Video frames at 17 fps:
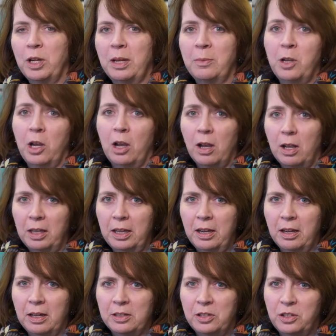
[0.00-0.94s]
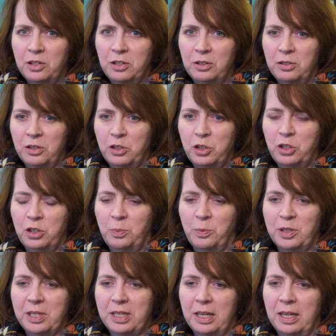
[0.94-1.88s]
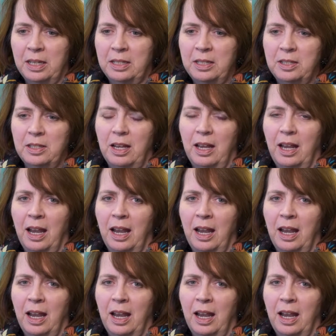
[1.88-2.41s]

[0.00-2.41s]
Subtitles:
I'm calling on students to present,